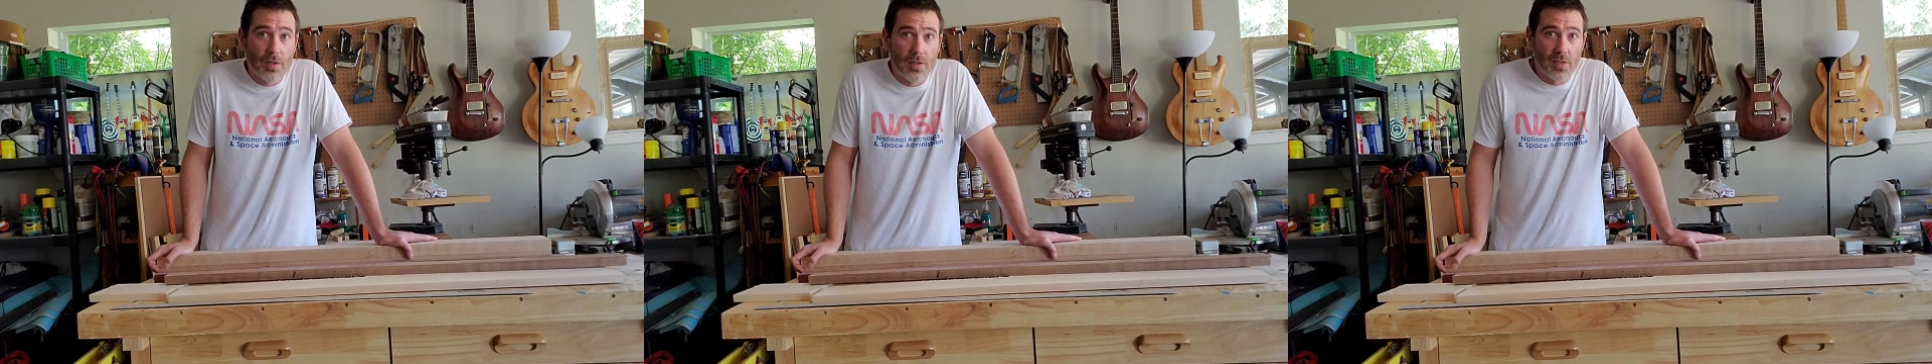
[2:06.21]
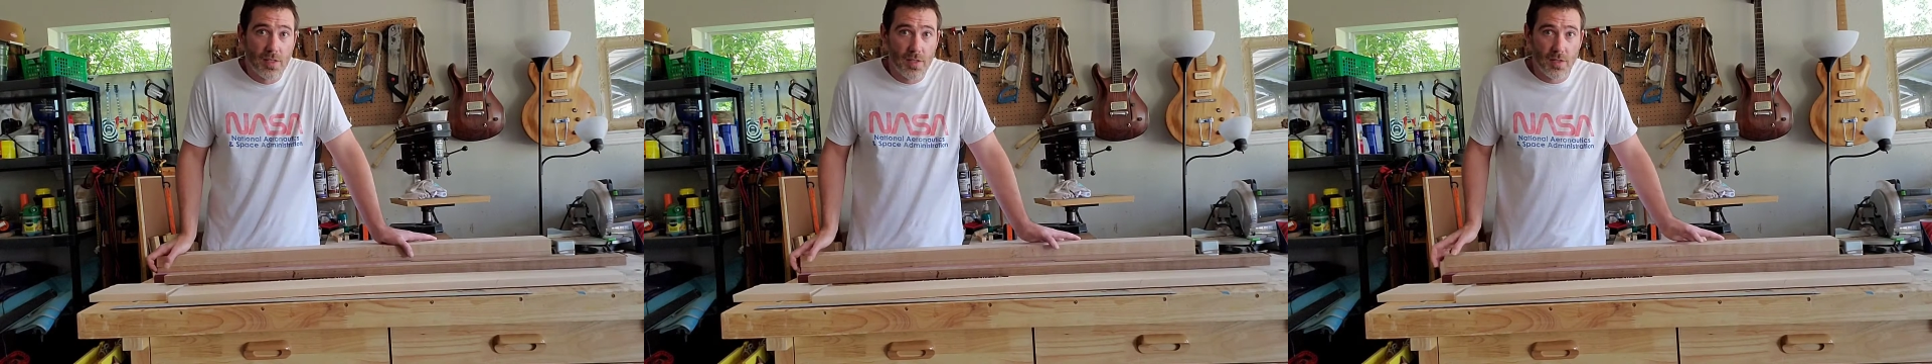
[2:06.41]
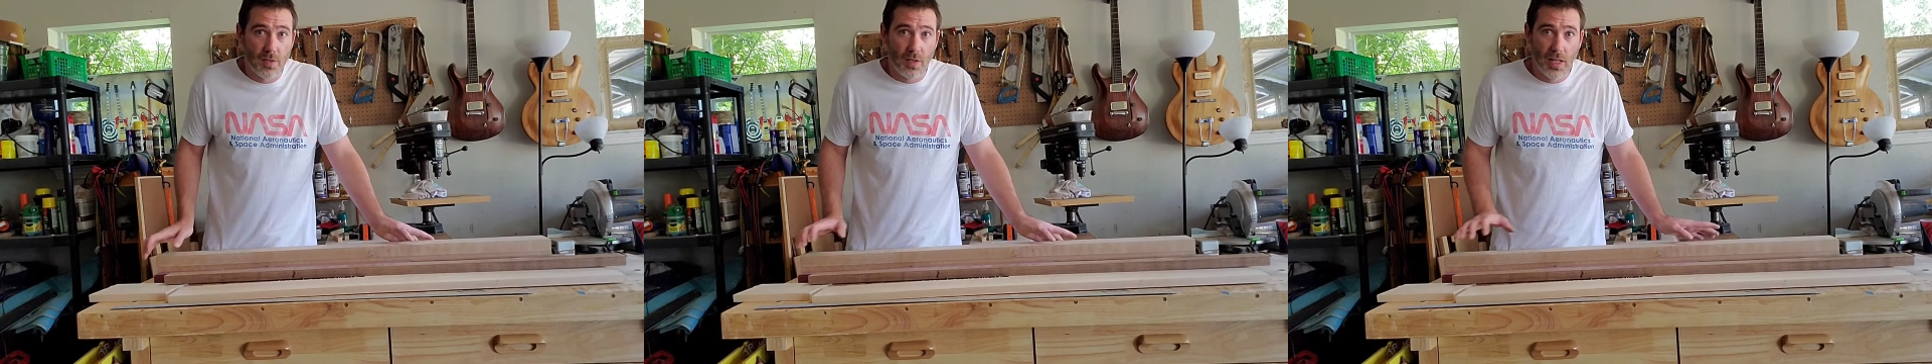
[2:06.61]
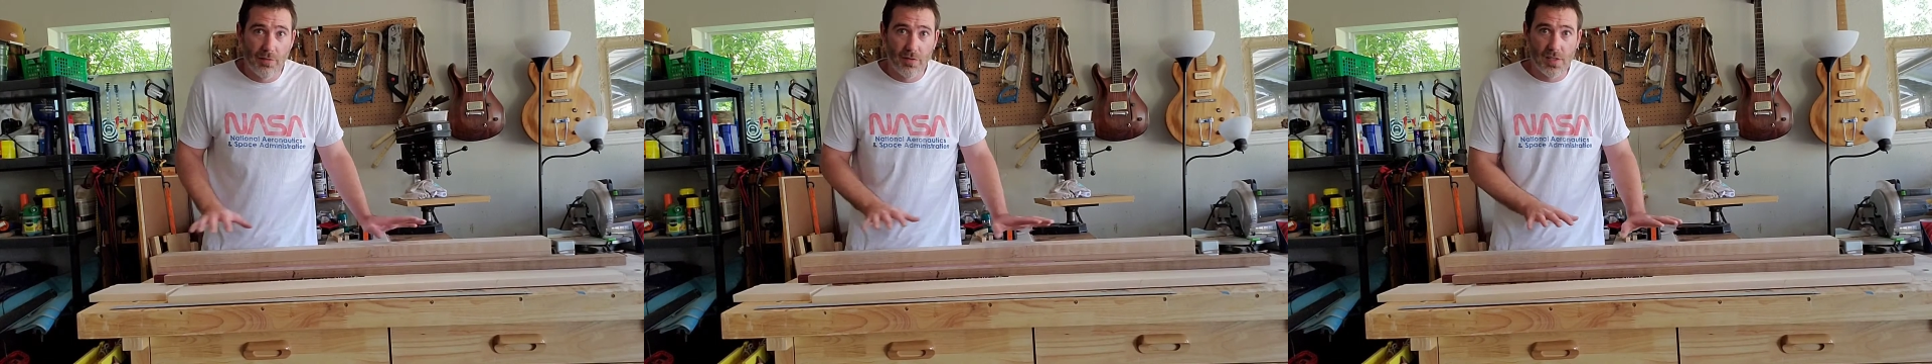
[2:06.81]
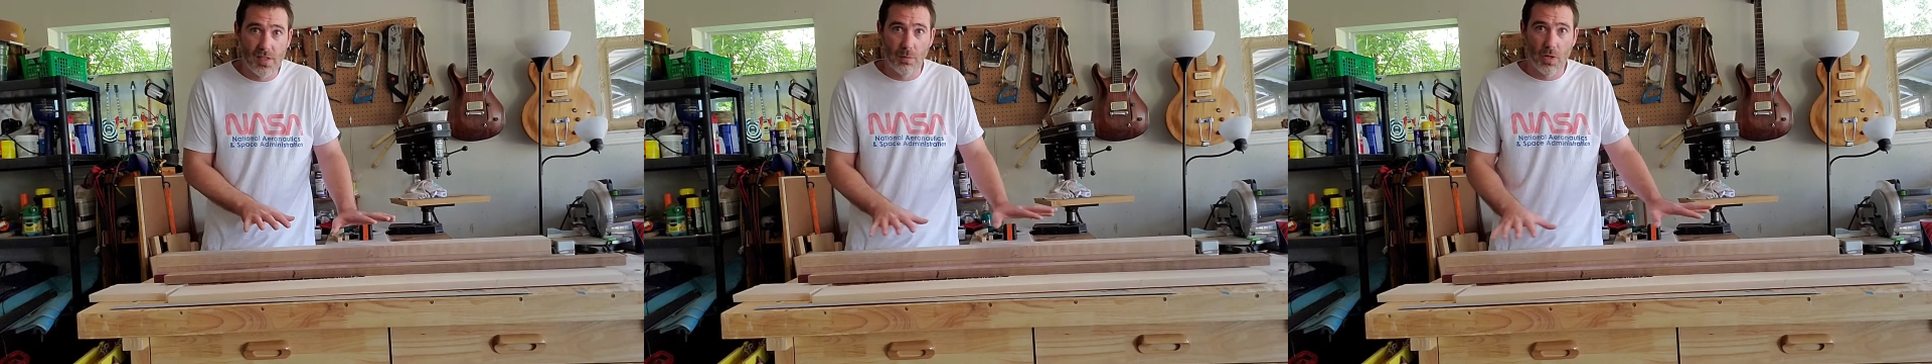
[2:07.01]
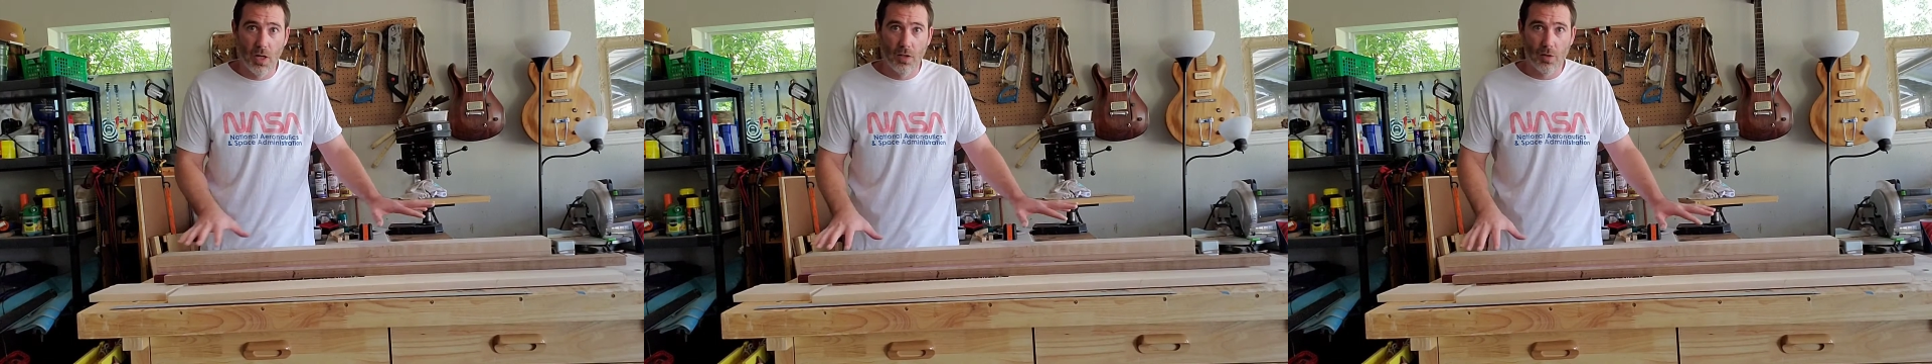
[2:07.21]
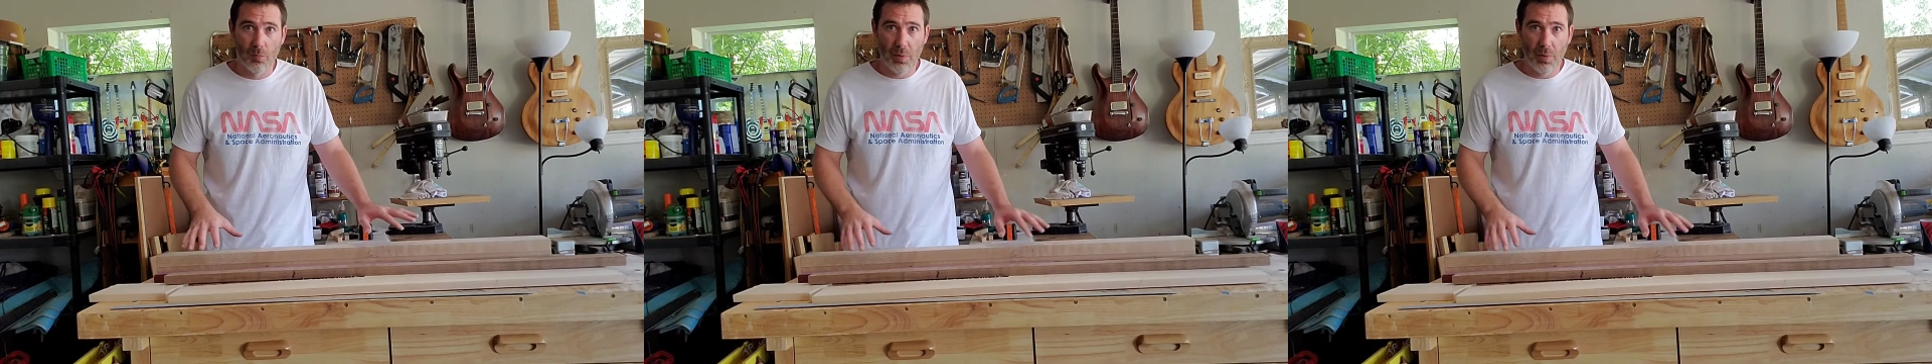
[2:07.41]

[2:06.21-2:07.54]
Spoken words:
and since it'll have the same color